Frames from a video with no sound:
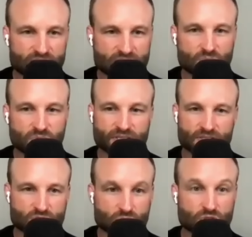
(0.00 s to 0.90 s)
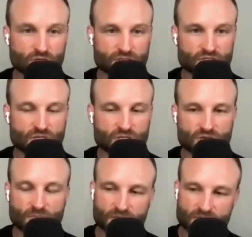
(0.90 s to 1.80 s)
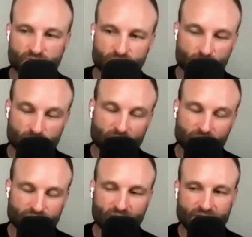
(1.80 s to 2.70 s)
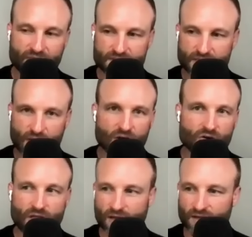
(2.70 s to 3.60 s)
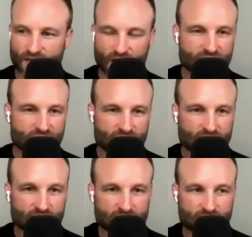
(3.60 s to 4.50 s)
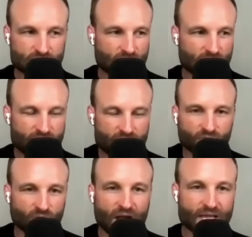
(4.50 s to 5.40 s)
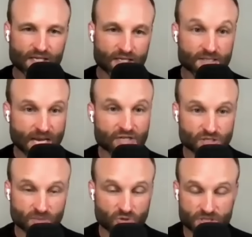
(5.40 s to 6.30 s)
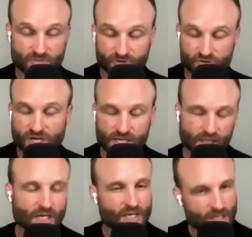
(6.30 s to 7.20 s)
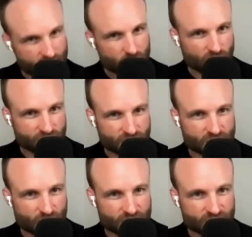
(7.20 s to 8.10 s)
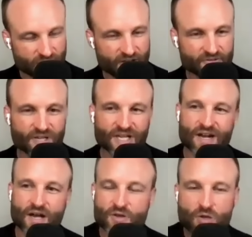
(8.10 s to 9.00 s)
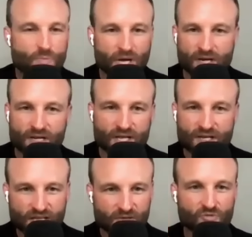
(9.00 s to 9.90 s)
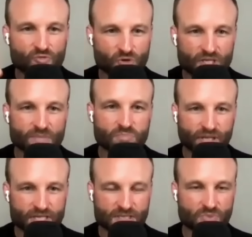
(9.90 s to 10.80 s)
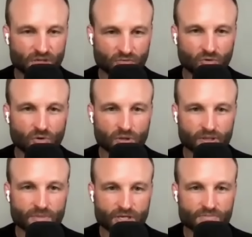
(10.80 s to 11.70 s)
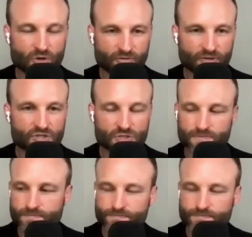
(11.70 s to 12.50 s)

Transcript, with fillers: disciplines to start to change it up because you you probably find that it's like, oh yeah, I just needed to uh, variety. It's actually a principle of training as well as the spice of life, but it it, it really plays a big role in in motivation.